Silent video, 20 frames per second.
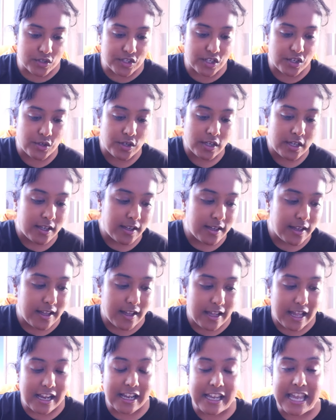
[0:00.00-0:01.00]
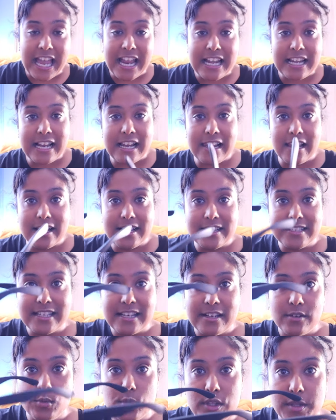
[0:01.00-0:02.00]
So again, like I
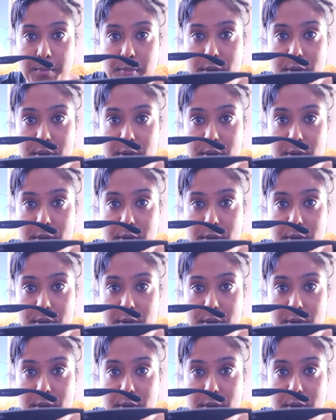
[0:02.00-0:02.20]
said with the